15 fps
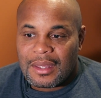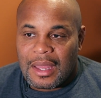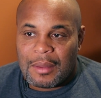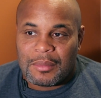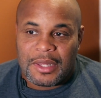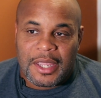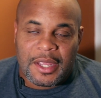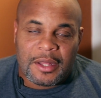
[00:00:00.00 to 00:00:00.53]

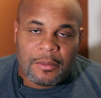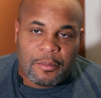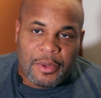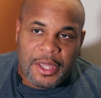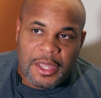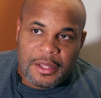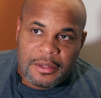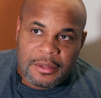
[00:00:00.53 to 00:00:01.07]
I'm laying in
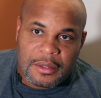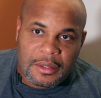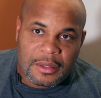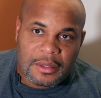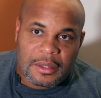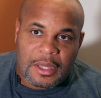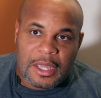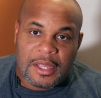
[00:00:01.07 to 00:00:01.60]
bed,
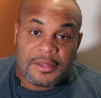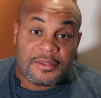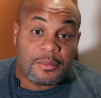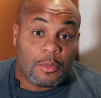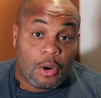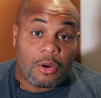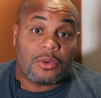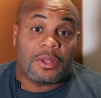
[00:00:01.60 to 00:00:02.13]
and
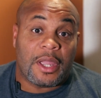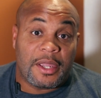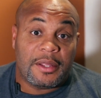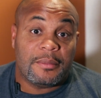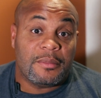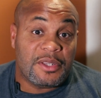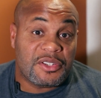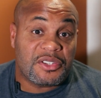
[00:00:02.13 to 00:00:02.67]
tomorrow
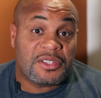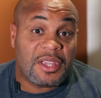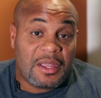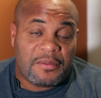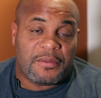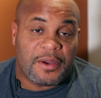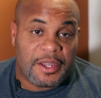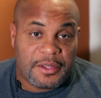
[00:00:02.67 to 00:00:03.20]
night, Misha
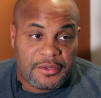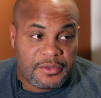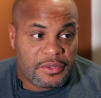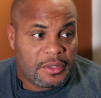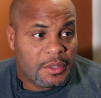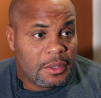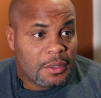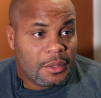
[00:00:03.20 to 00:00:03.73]
Tate fights.
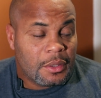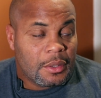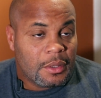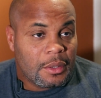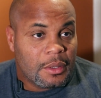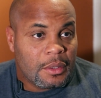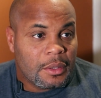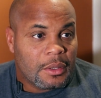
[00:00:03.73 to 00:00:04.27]

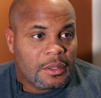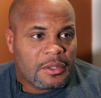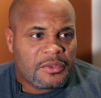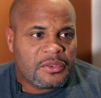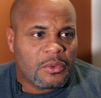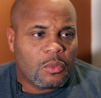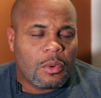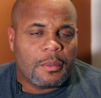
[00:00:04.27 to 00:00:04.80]
This
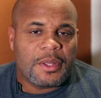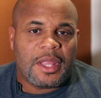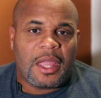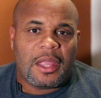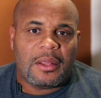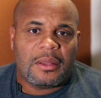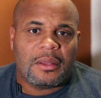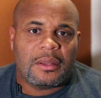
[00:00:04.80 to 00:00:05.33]
is a woman
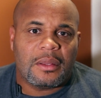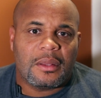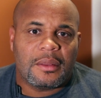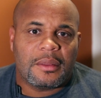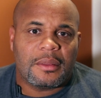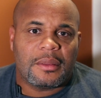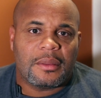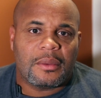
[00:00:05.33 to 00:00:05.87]
that
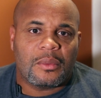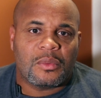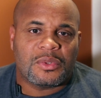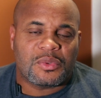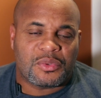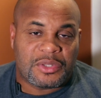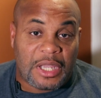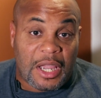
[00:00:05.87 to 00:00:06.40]

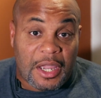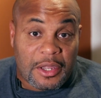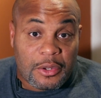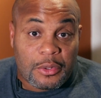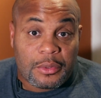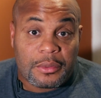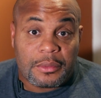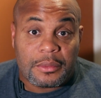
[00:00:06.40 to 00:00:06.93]
was
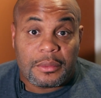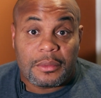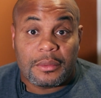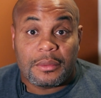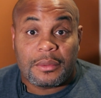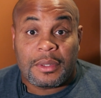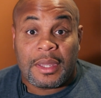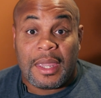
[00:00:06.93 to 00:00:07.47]
retired,
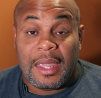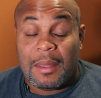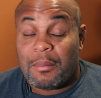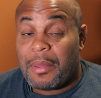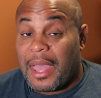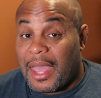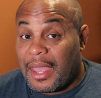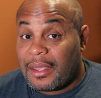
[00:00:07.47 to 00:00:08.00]
came
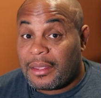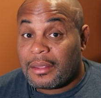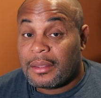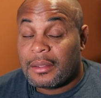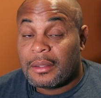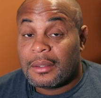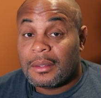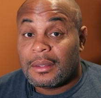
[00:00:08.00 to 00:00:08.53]
back,
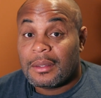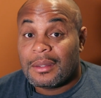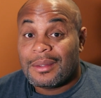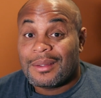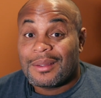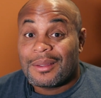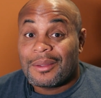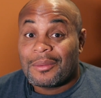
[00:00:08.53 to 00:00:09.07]

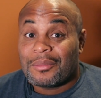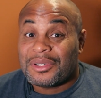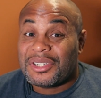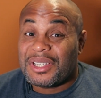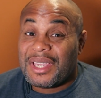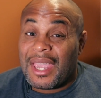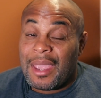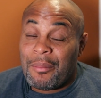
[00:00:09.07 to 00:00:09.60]
but
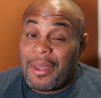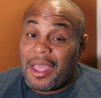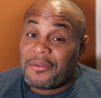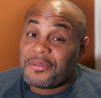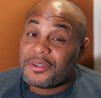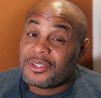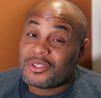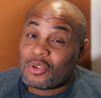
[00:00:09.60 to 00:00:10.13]
she came
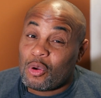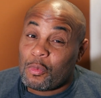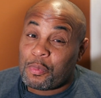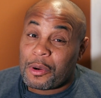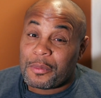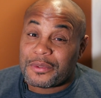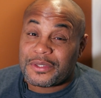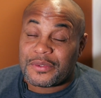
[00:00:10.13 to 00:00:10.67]
back for the sole
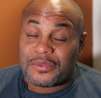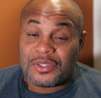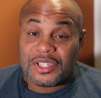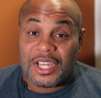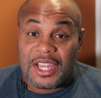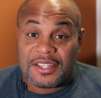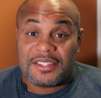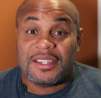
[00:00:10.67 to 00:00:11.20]
purpose of
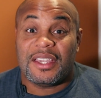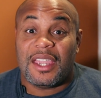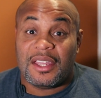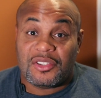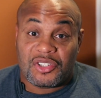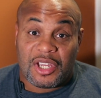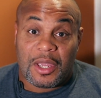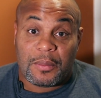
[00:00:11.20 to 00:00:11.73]
chasing a
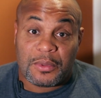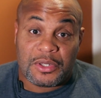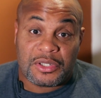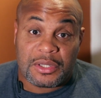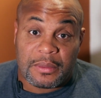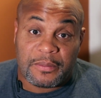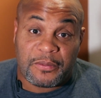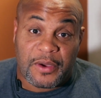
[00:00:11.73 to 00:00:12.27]

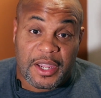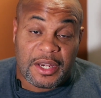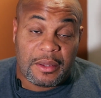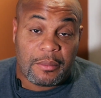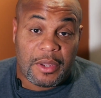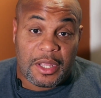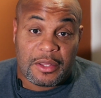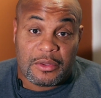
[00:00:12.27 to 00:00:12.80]
championship, fighting
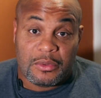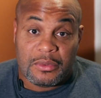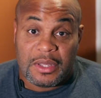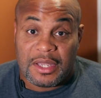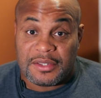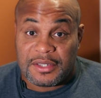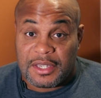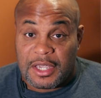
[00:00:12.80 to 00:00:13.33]
Amanda
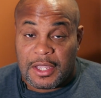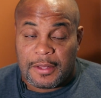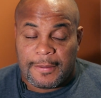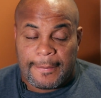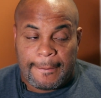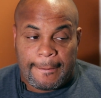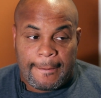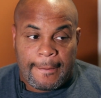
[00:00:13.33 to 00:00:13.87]
Nunes again.
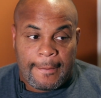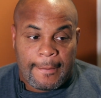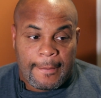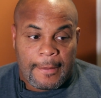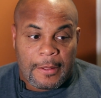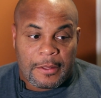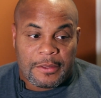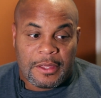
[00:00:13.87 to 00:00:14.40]

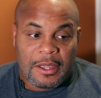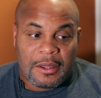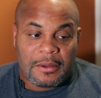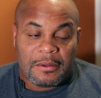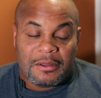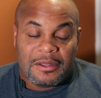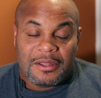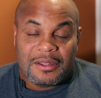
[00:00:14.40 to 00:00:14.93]
Now,